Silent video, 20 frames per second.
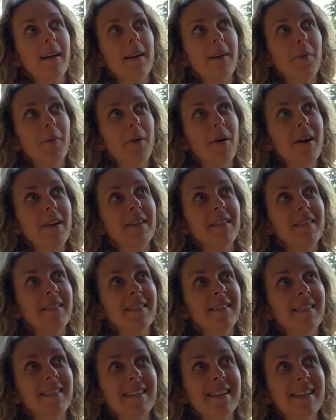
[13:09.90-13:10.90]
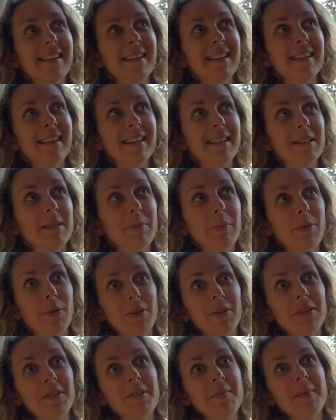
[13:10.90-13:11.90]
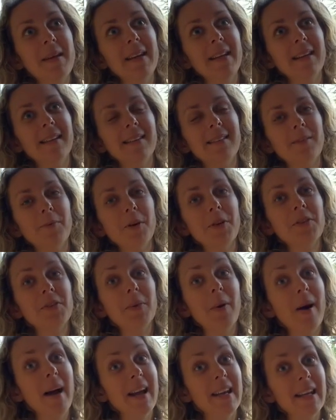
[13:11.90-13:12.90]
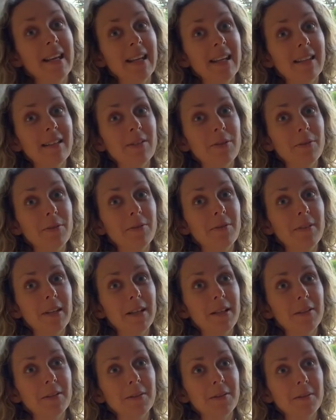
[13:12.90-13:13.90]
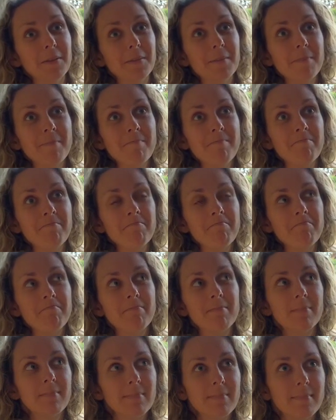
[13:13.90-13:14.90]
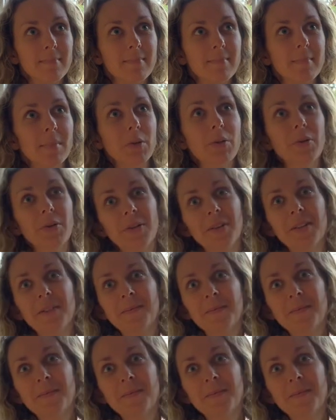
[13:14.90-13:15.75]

what is important to me? What do I need to feel good?